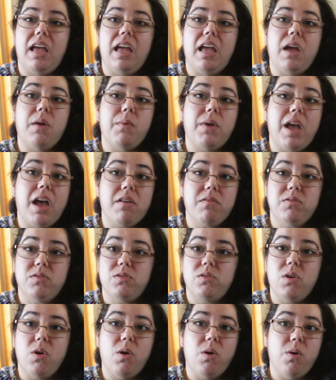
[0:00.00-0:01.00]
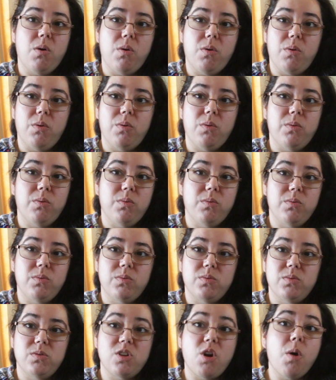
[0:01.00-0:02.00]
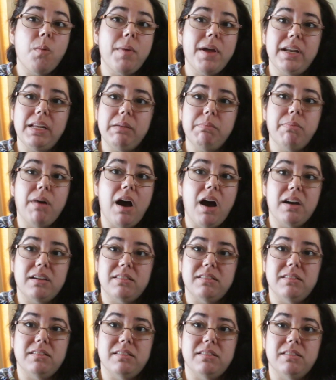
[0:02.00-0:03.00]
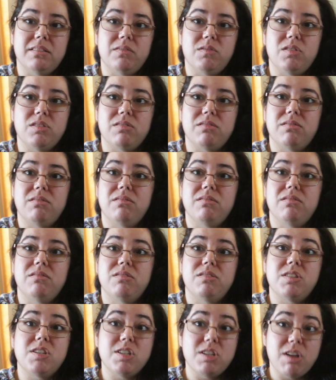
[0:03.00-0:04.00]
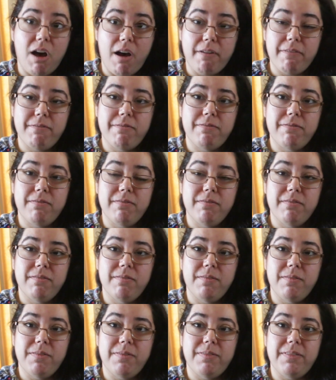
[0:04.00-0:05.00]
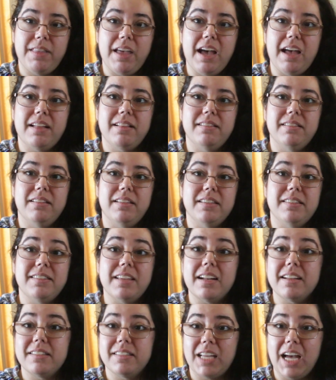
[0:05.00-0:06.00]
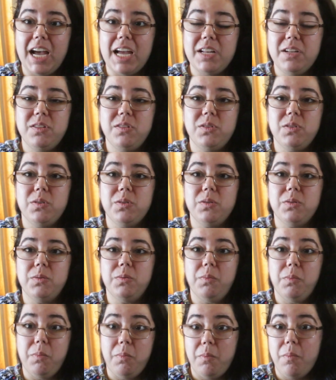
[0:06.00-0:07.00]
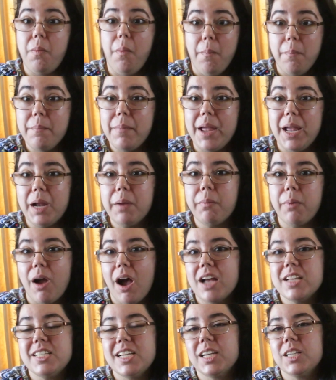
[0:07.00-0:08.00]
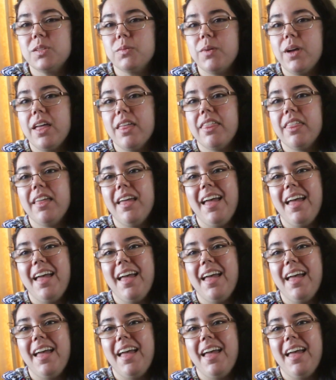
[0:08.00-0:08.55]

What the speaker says: And we have so many boxes of just stuff that is set aside to make projects with.